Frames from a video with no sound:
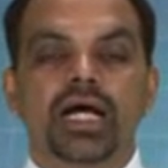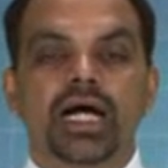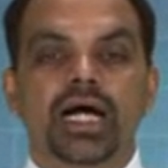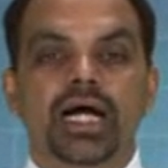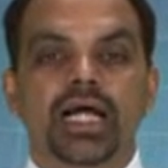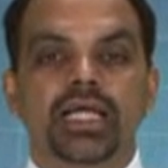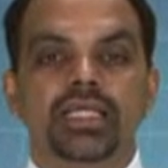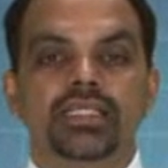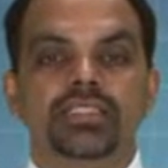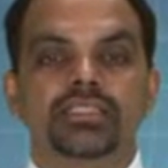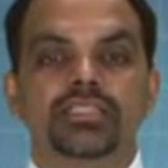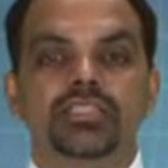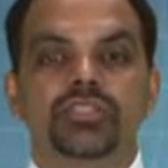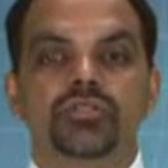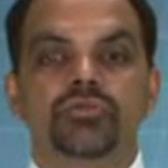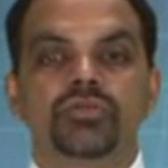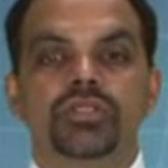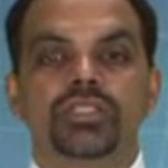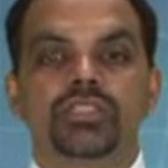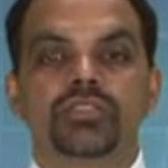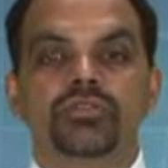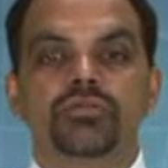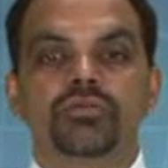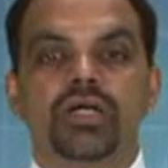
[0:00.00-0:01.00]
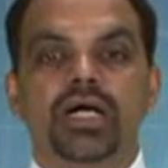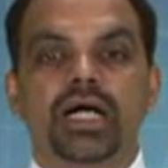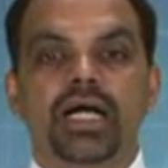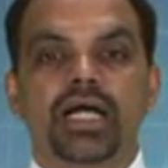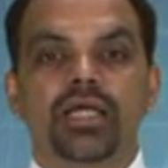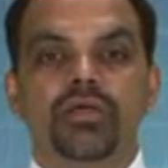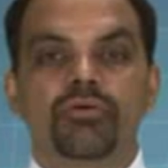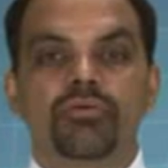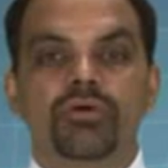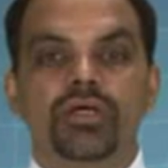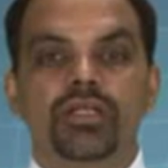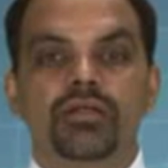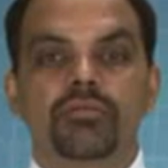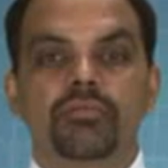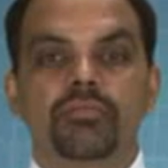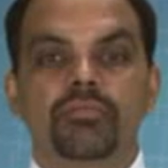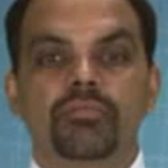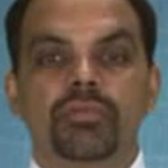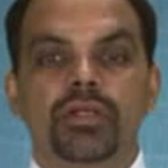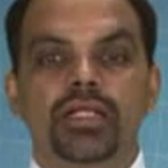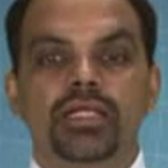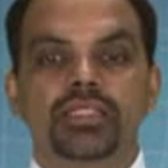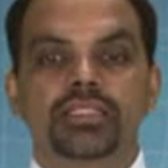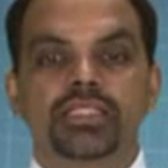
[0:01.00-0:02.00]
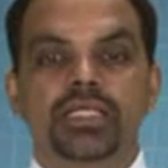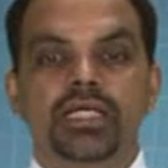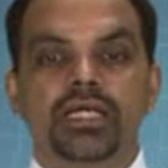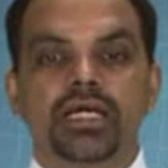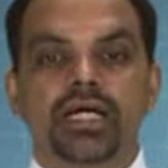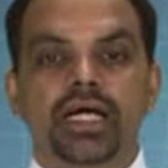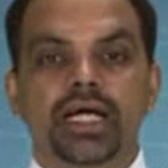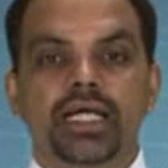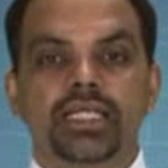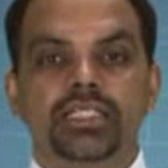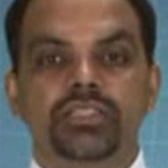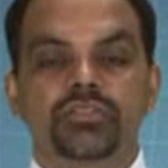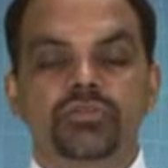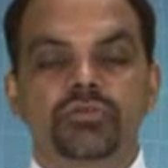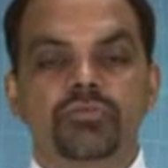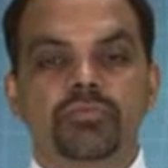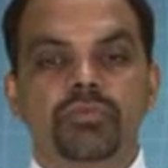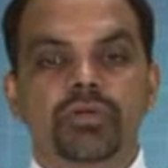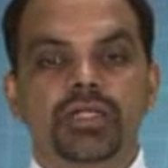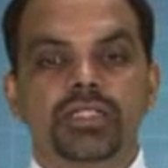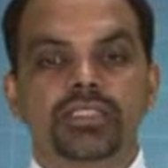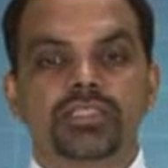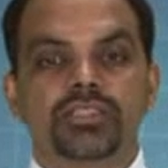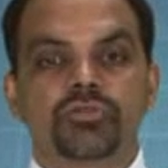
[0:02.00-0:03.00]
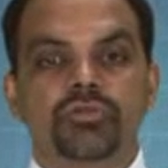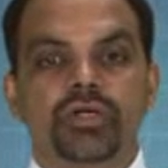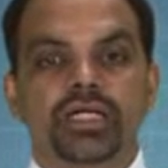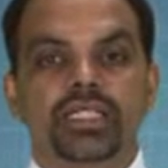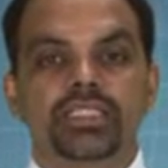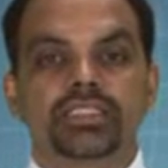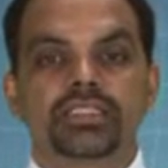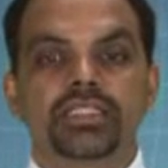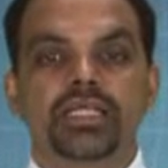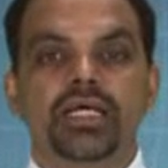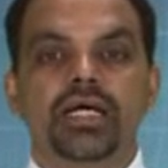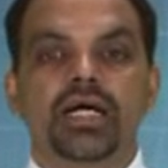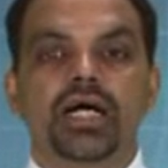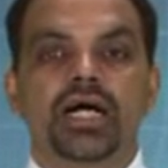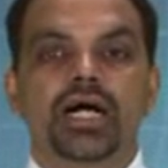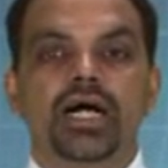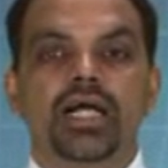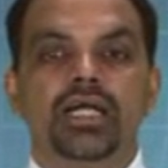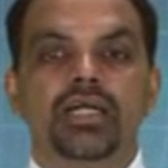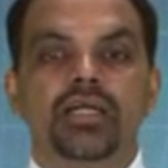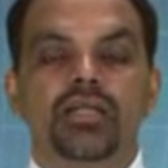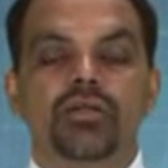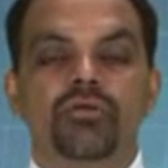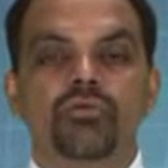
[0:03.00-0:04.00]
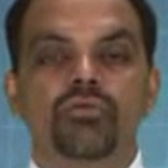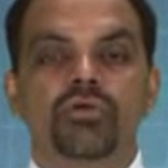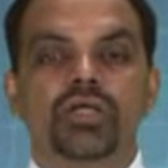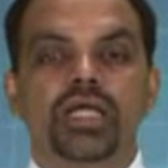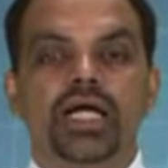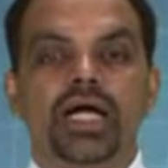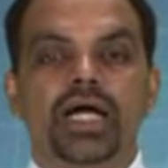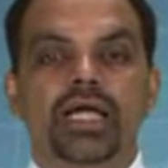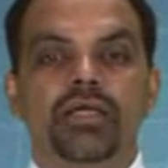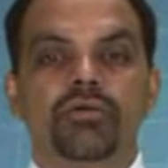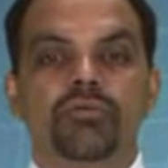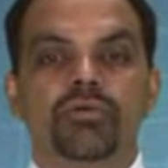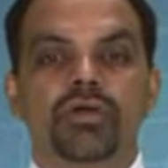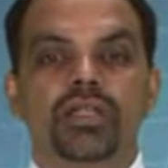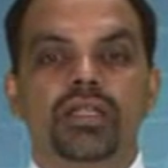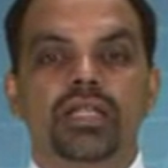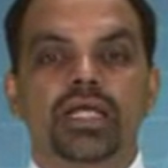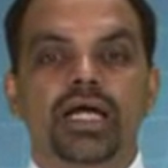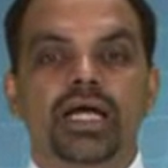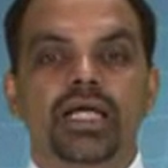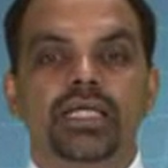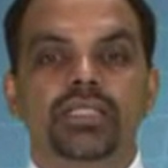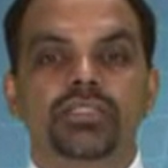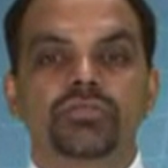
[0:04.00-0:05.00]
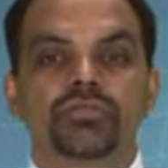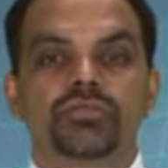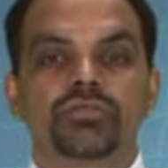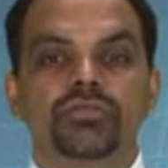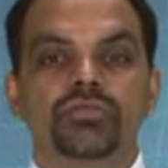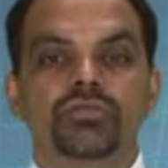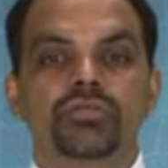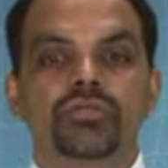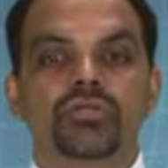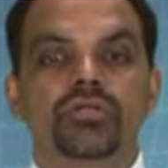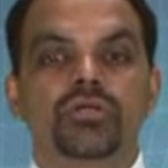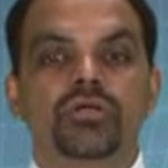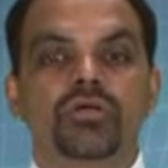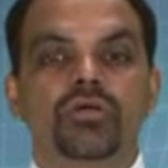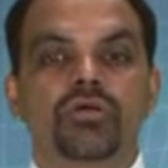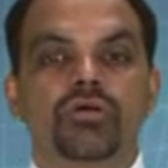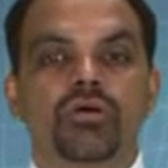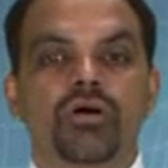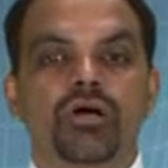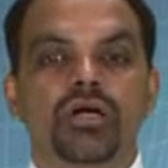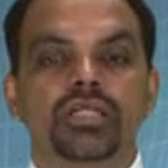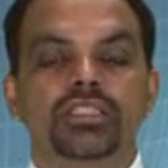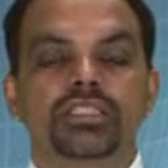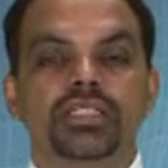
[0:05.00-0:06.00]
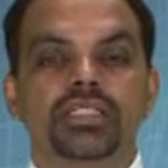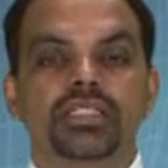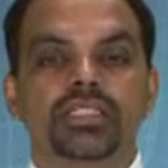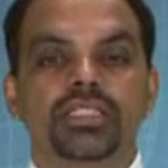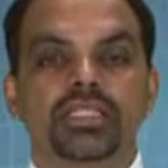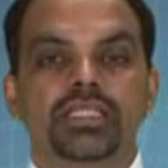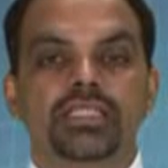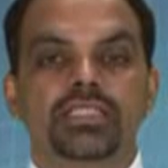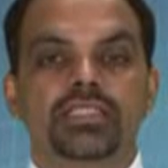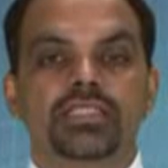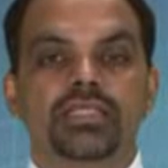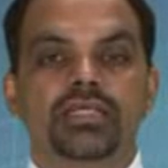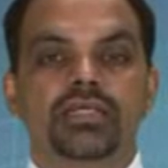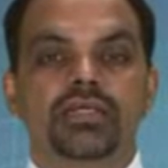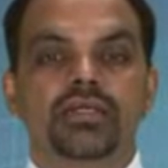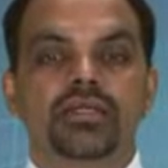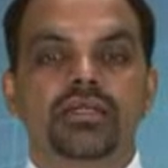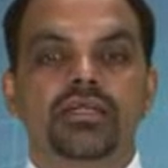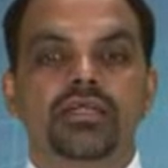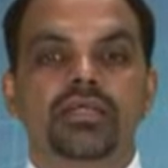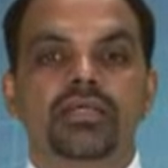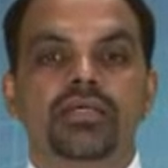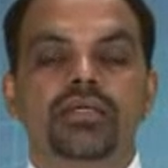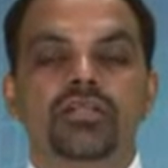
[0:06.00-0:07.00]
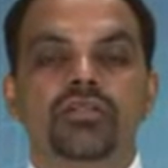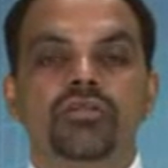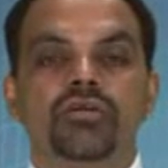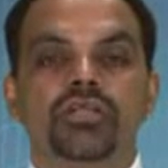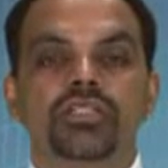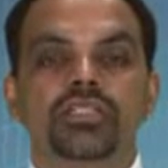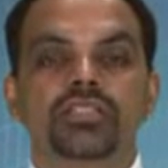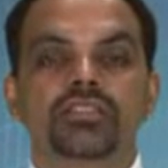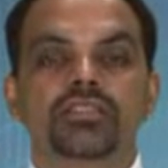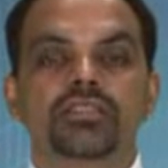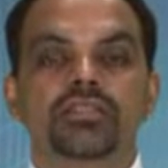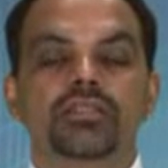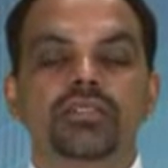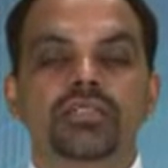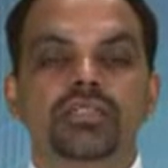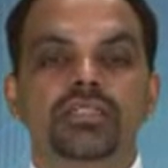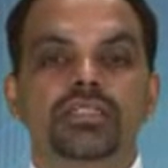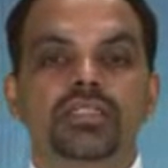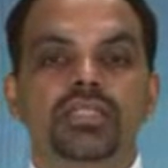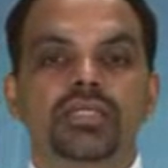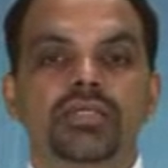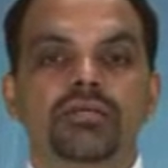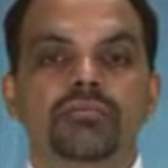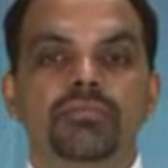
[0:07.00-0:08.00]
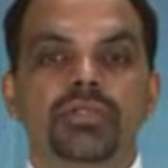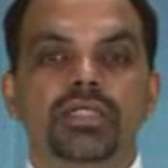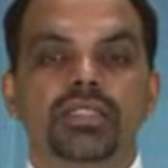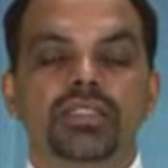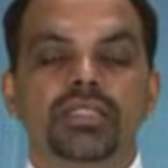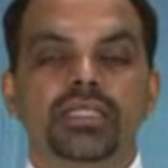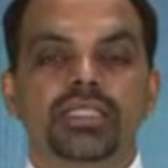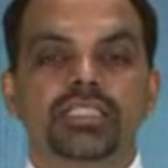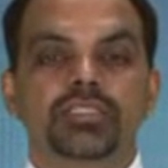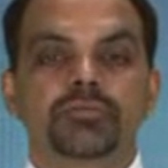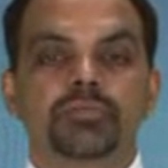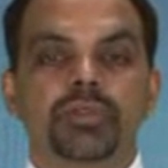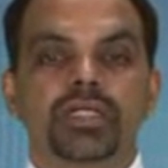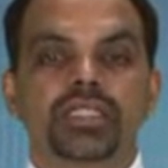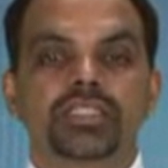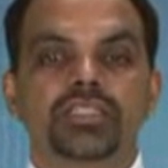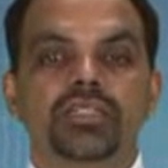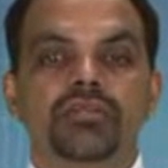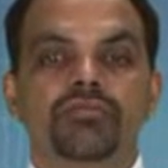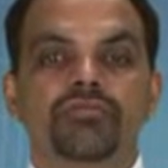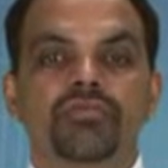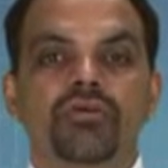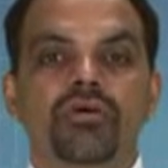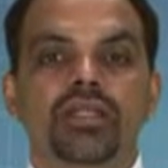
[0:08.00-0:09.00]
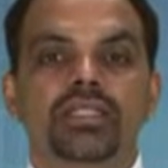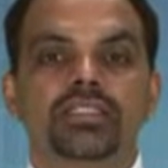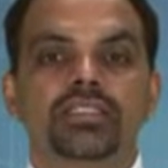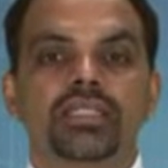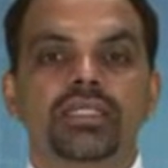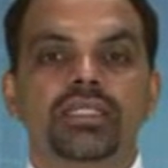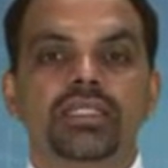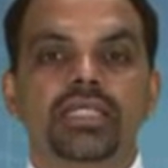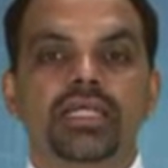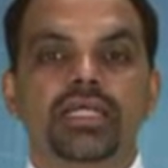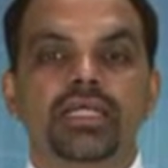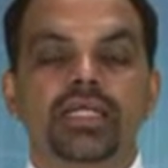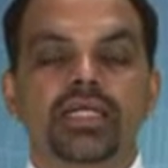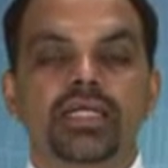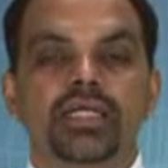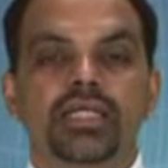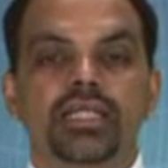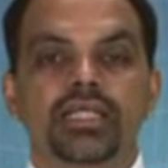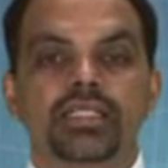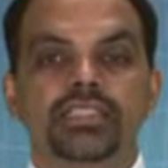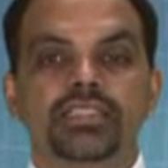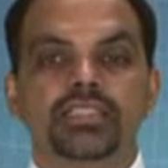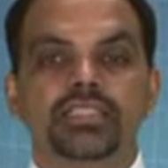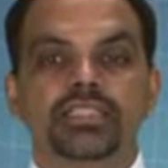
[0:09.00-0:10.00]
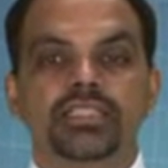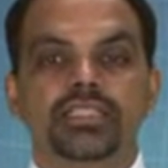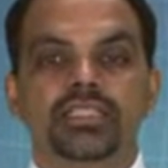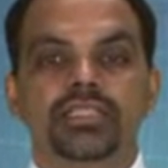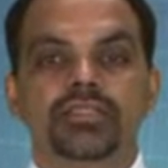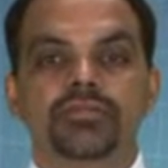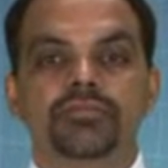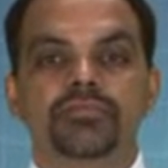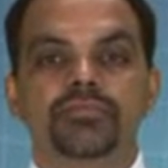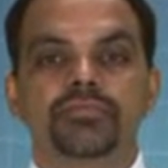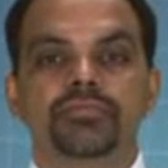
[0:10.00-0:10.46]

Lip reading: I is equal to I1 plus I2 plus twice under root I1 I2 cos delta. Now the third term in the expression for resultant intensity